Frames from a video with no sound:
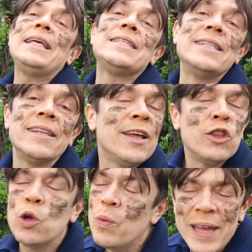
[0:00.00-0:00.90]
Listen,
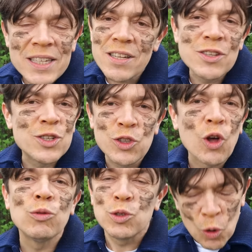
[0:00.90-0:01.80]
litterbox. Norwegians
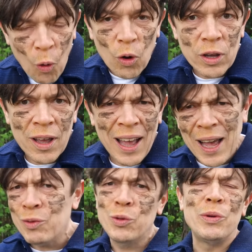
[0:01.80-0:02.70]
don't talk.
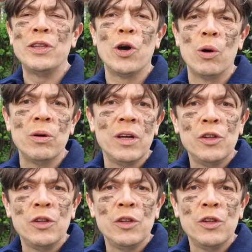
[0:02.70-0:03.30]
How do we know?